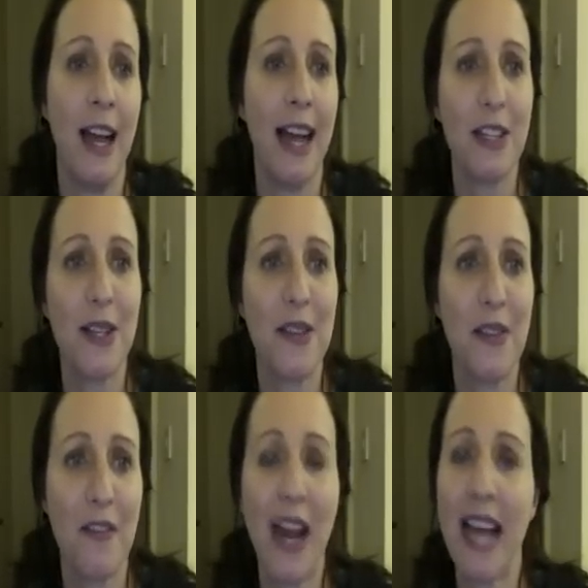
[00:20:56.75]
Actually,
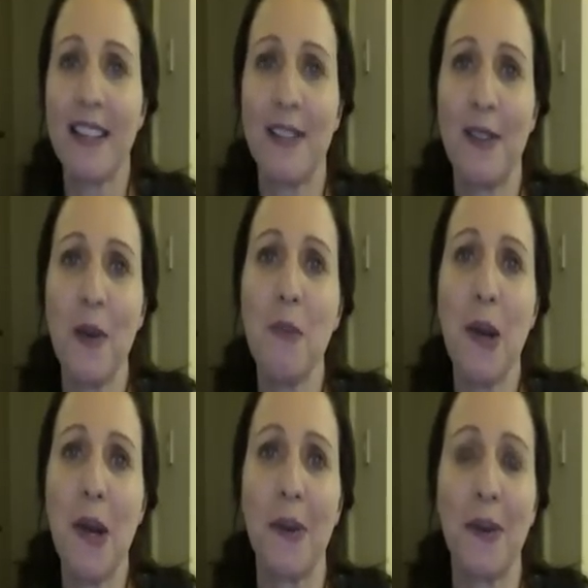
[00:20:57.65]
the flag is still
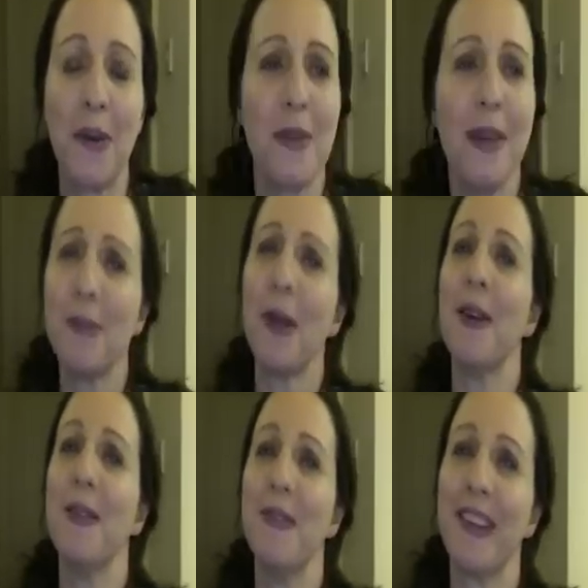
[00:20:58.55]
blue, so
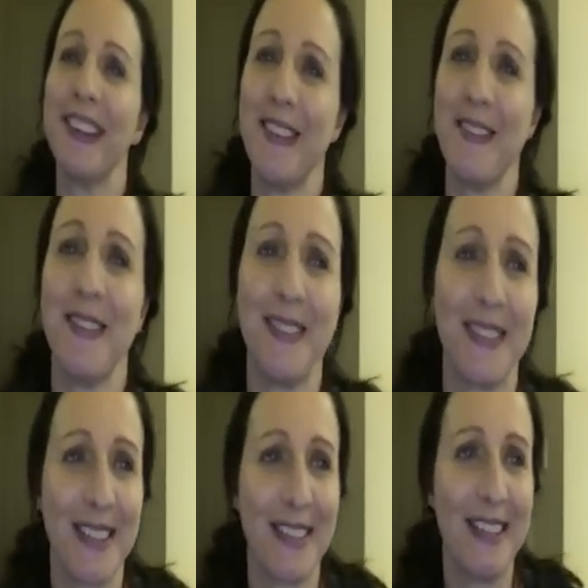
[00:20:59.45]
sometimes I don't use
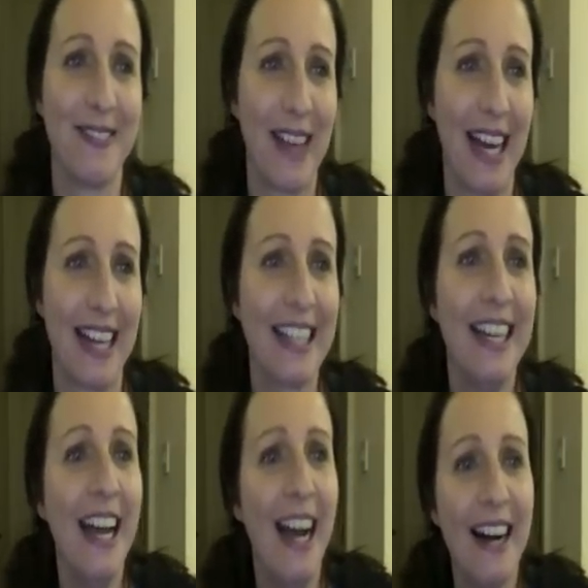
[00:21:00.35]
the green flag,
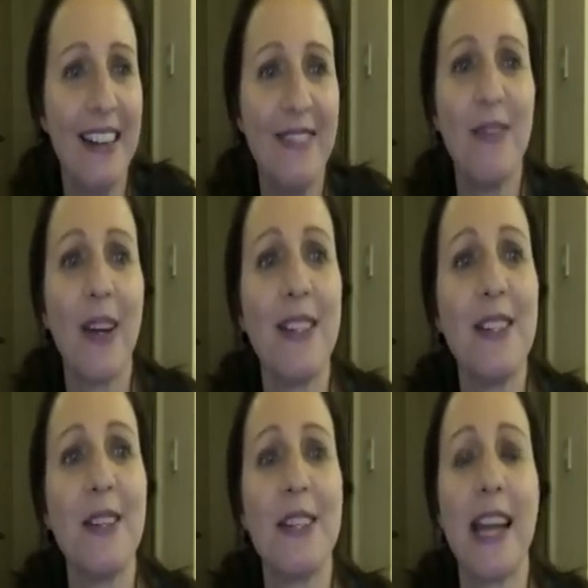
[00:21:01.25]
but I
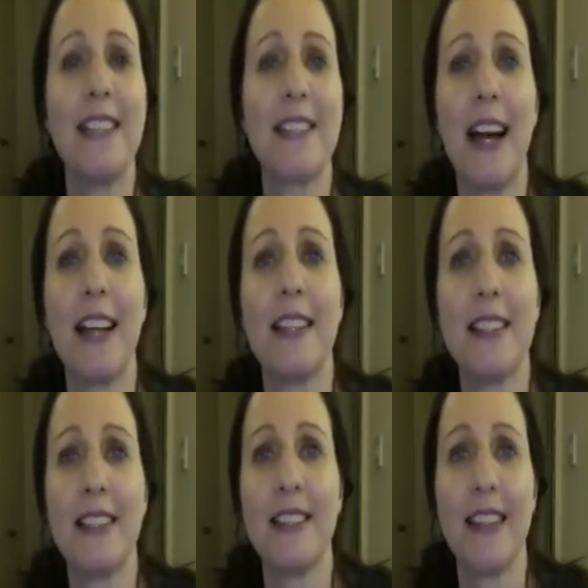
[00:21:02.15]
do change colours,
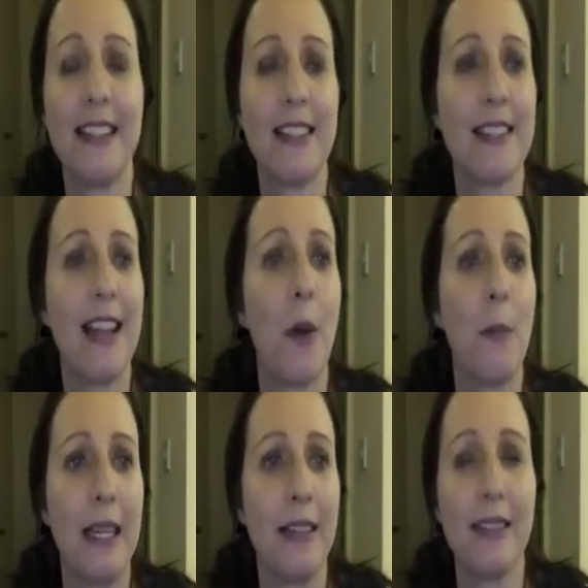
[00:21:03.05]
and it does help
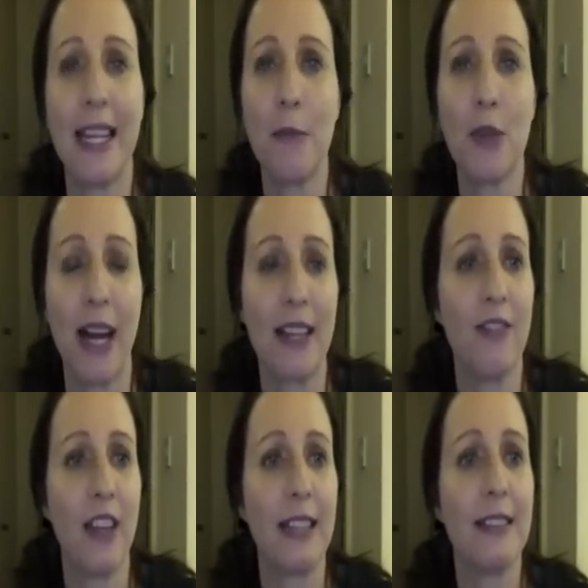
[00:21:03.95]
me keep track
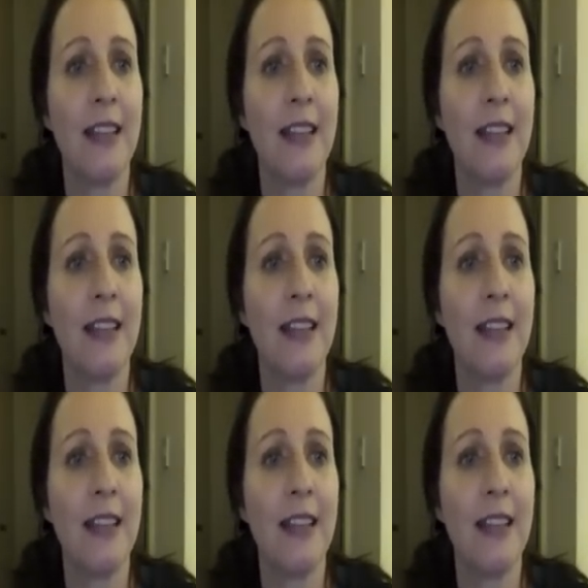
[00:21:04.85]
of things.